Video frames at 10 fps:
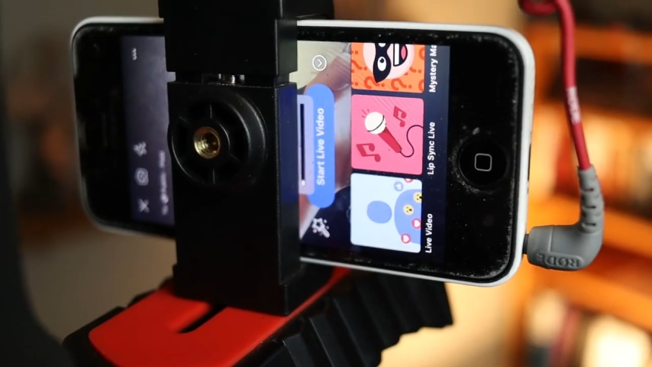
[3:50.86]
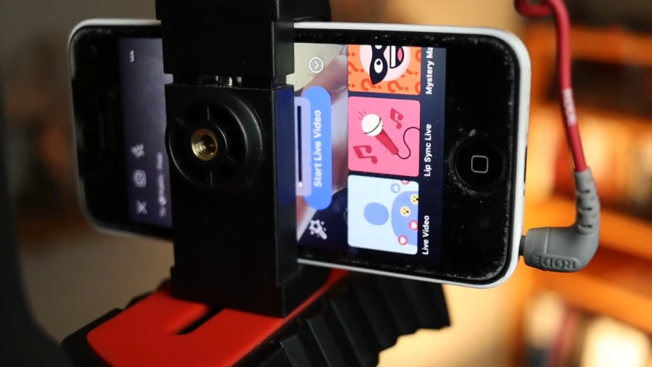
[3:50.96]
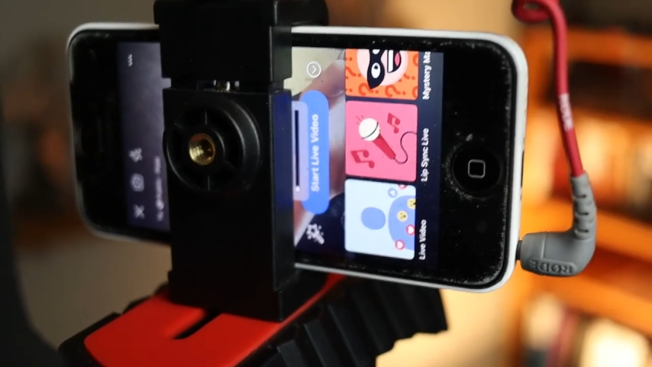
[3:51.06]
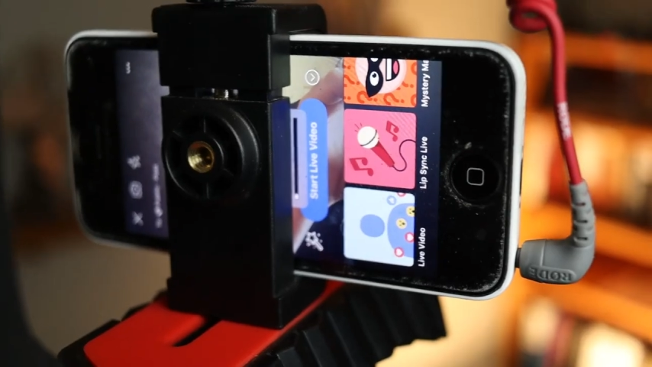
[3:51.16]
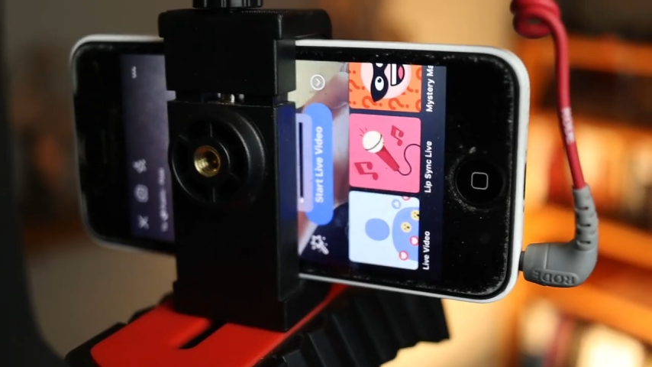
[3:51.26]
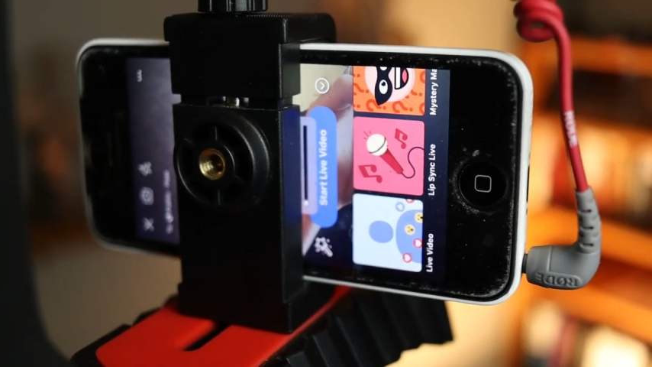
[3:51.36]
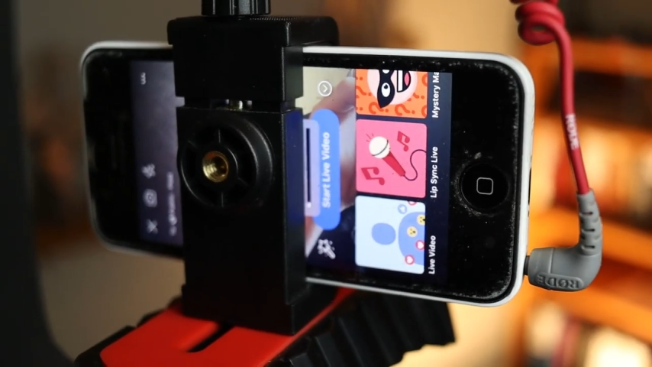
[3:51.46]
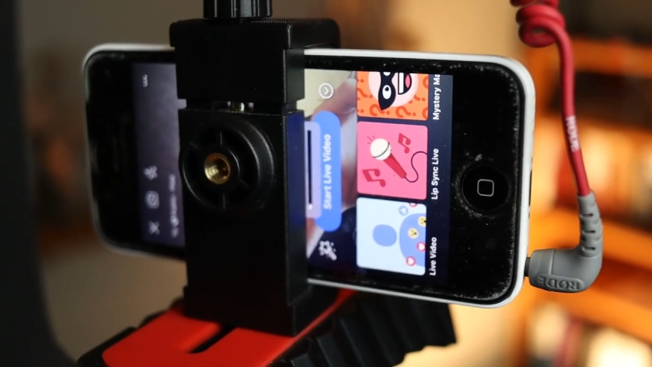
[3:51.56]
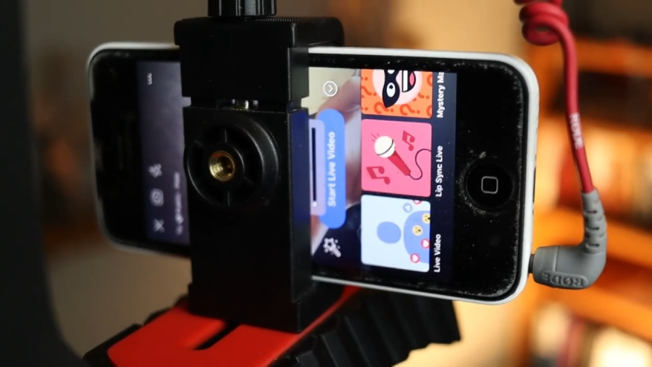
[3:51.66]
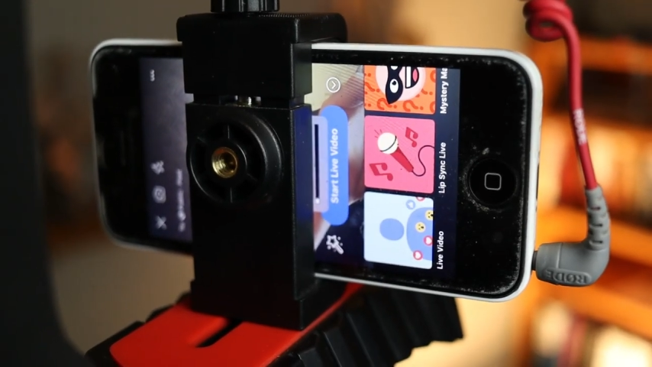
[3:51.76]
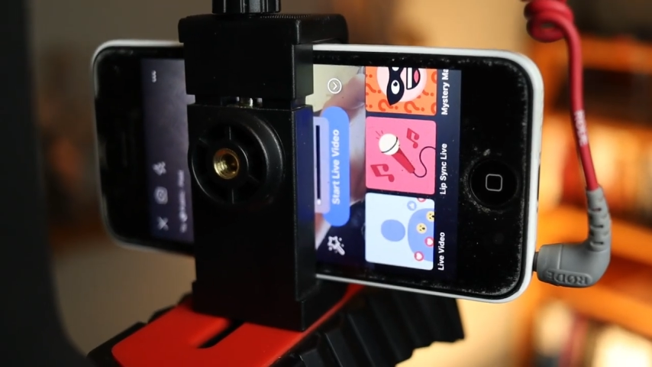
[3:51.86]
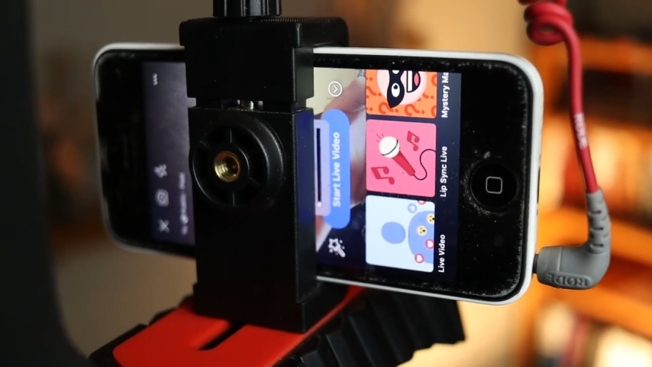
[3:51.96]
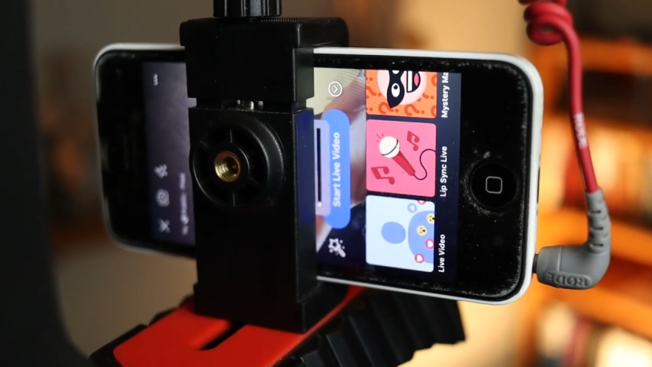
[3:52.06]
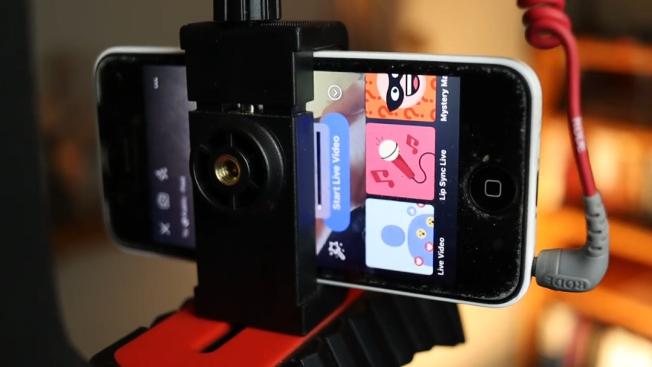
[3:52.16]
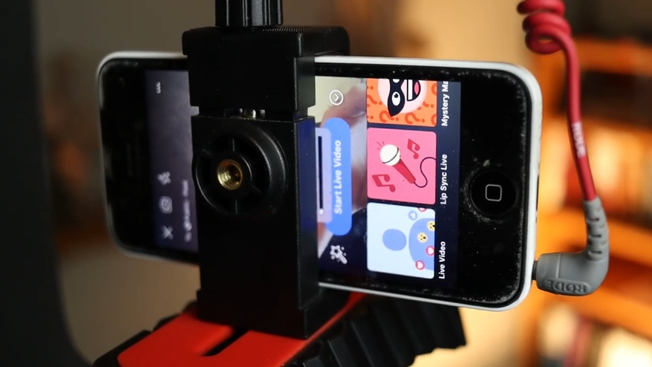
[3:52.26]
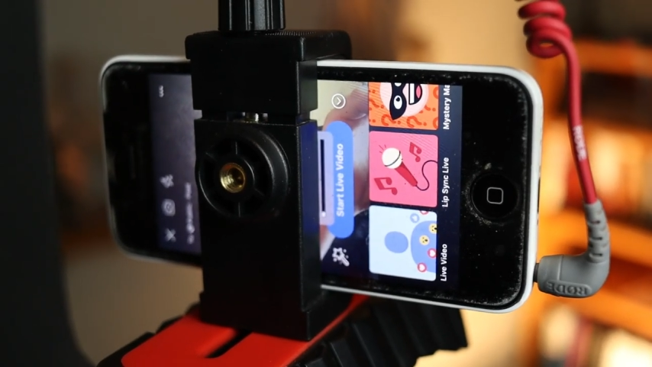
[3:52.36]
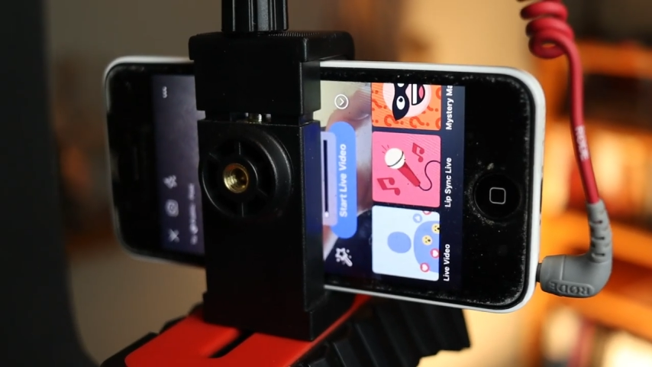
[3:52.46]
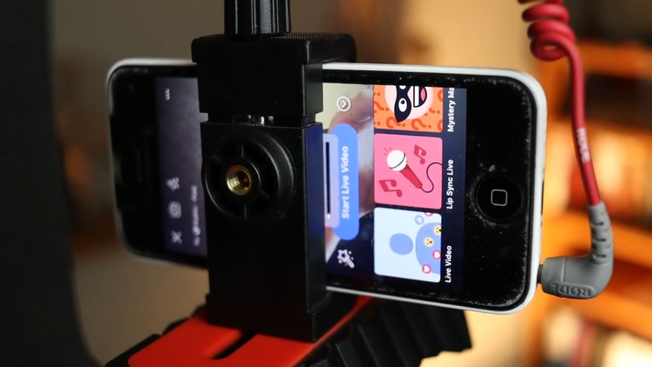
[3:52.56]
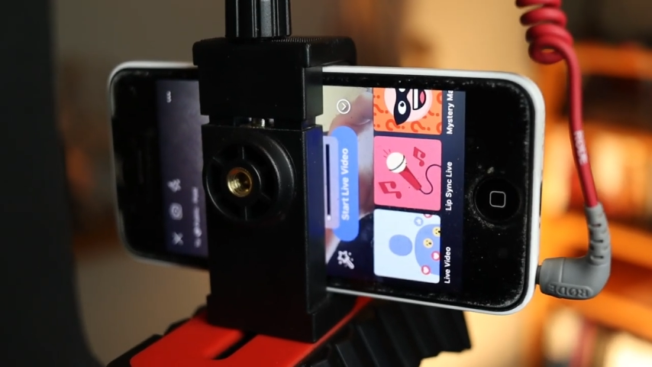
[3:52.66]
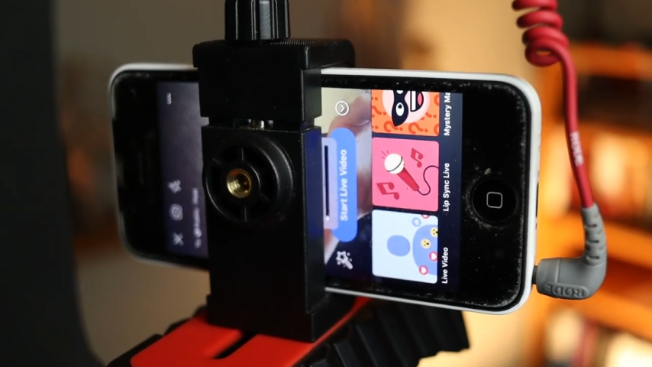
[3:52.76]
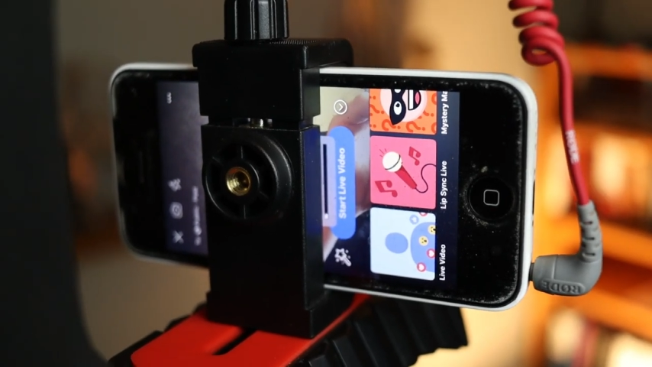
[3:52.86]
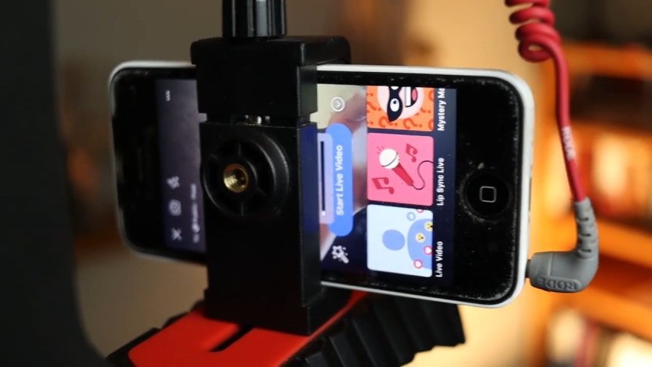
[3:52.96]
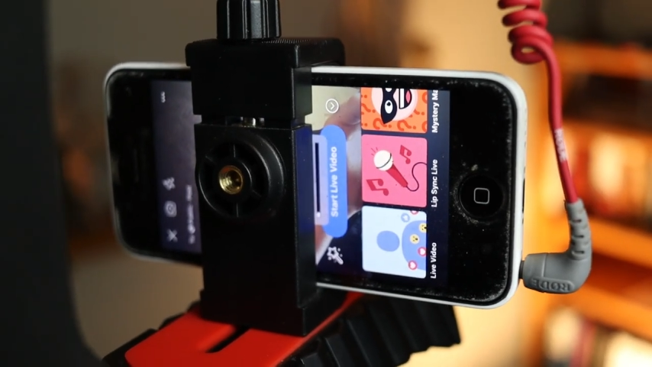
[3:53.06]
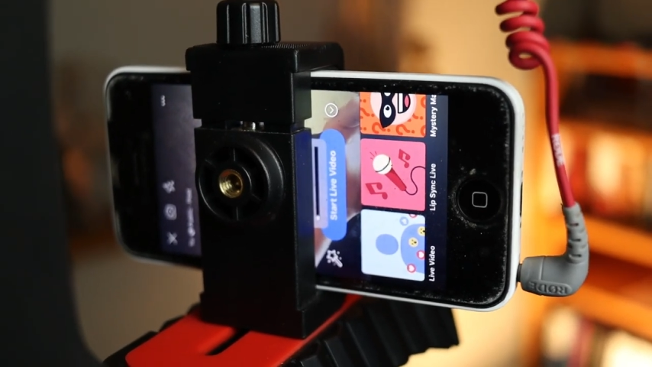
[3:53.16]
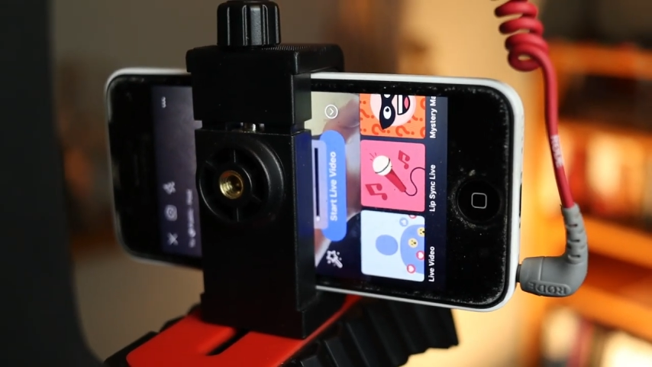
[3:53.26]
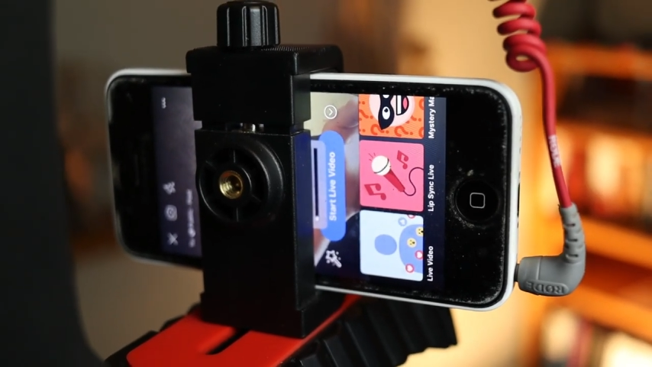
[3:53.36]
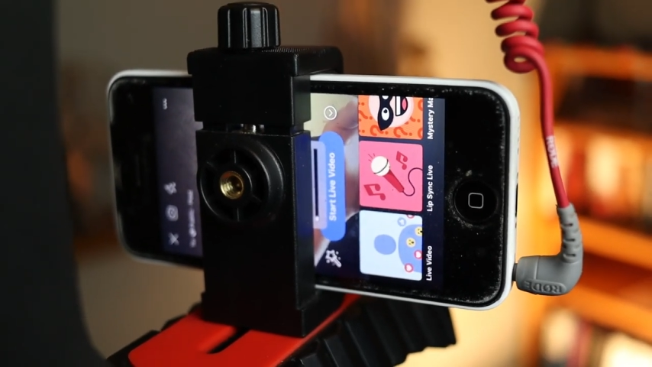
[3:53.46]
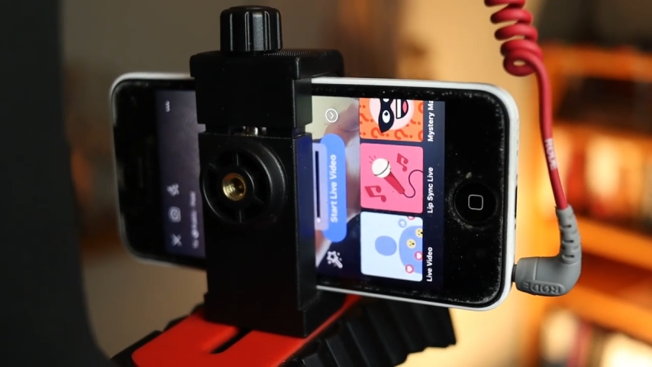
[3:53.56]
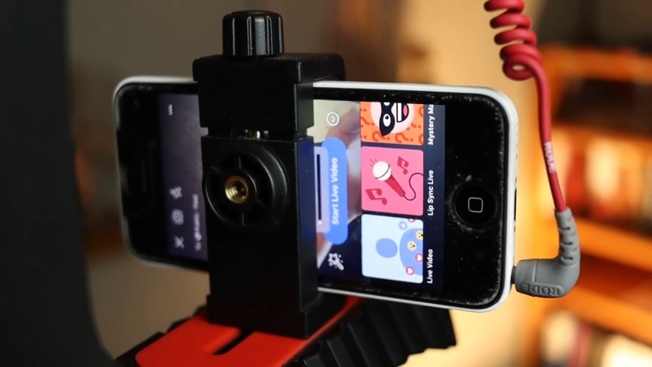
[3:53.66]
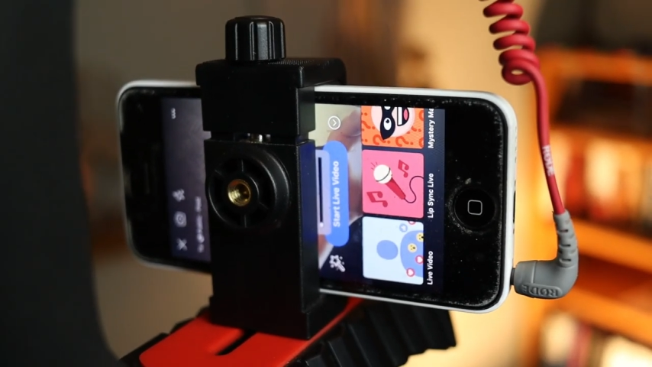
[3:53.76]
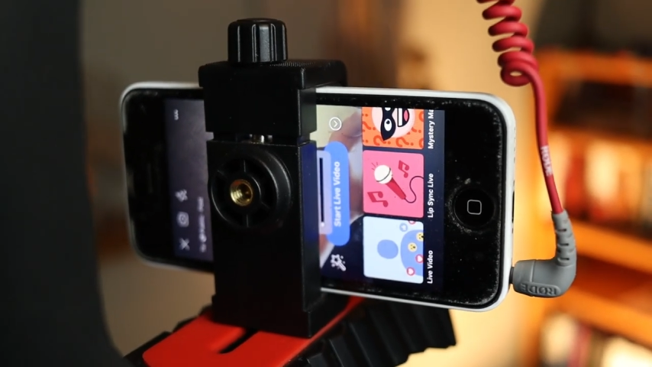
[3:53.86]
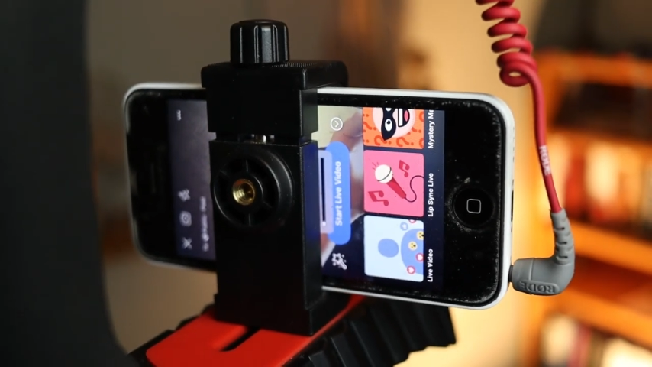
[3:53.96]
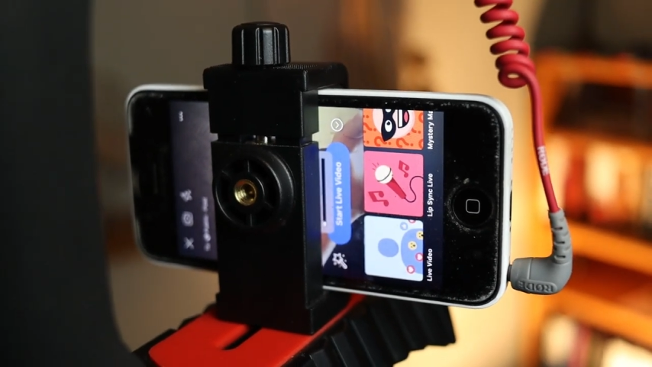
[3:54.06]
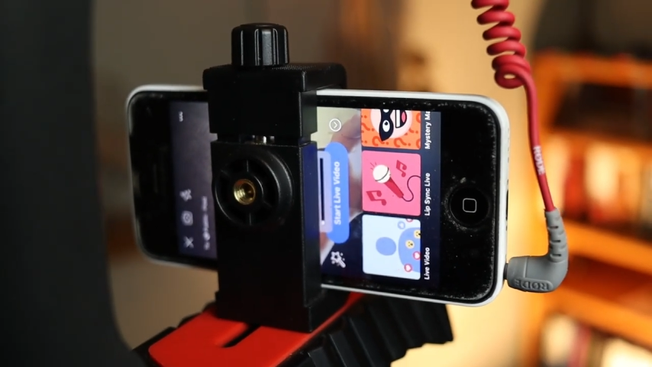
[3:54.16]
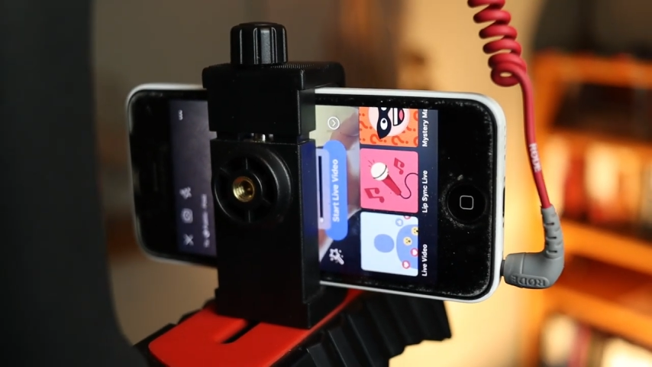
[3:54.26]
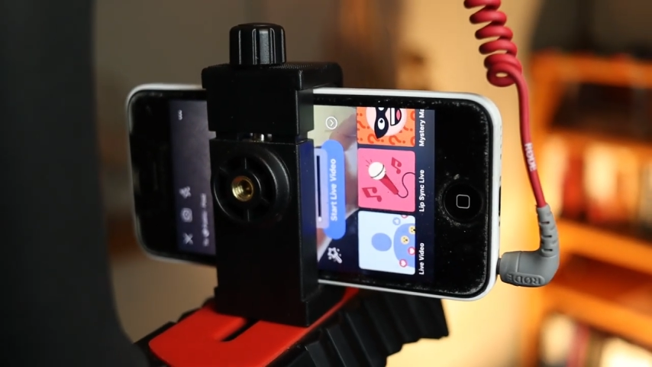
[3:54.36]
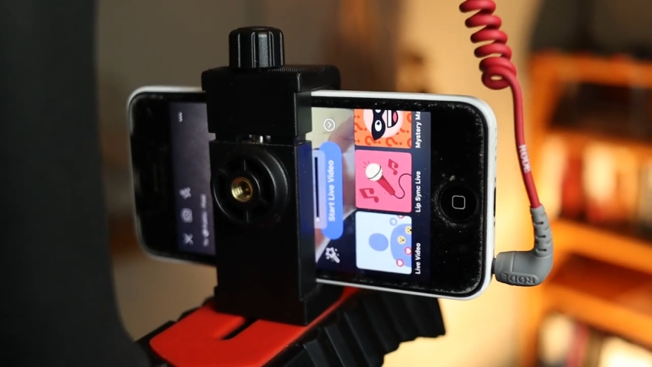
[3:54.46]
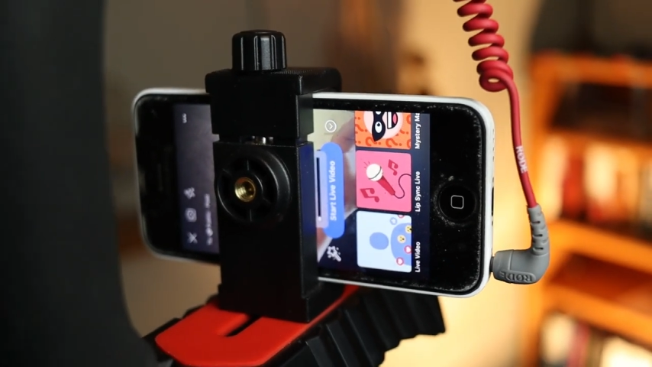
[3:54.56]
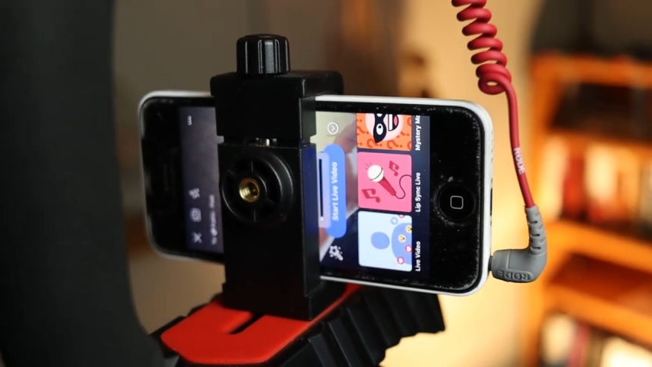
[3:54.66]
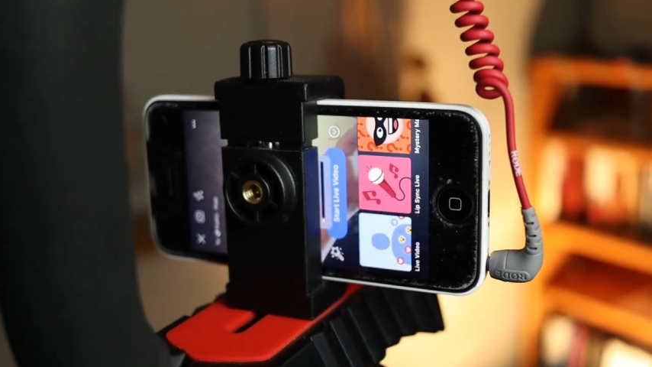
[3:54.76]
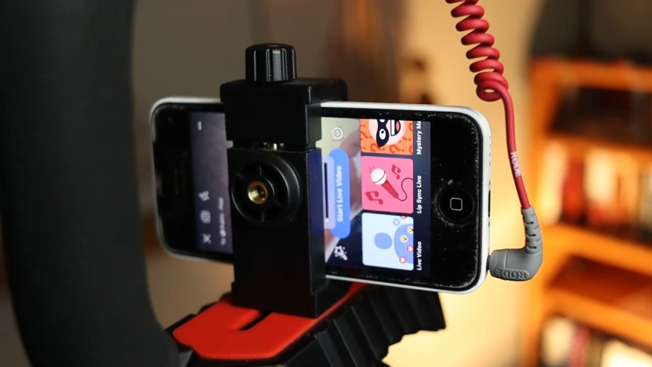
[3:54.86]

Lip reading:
[unreadable: no face in view]